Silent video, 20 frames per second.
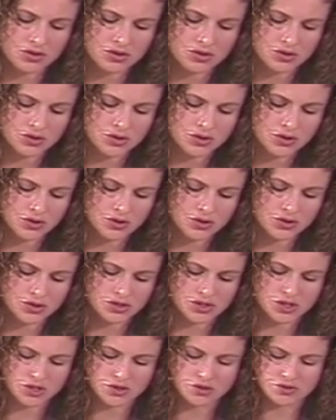Do your
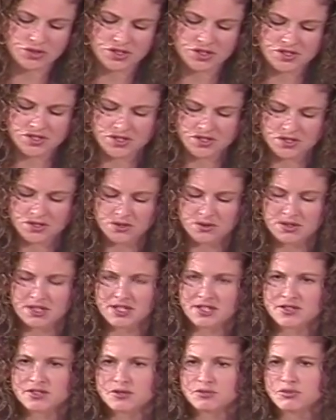children assist you in
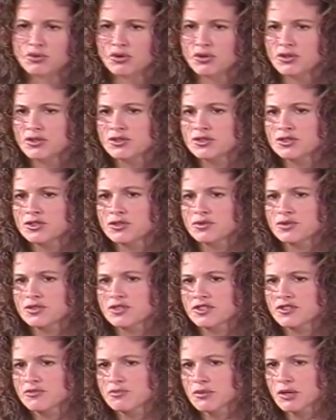any support, or do you
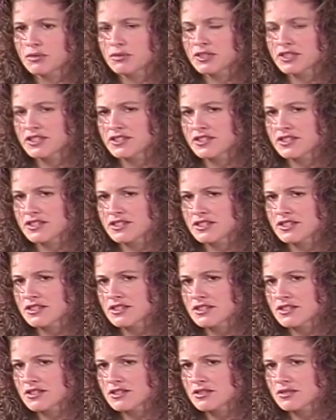receive public
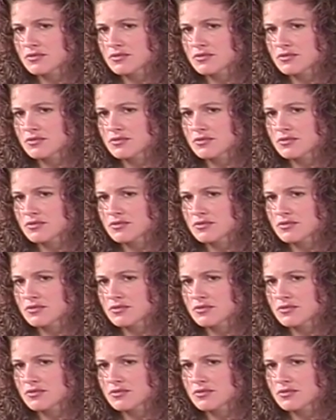assistance?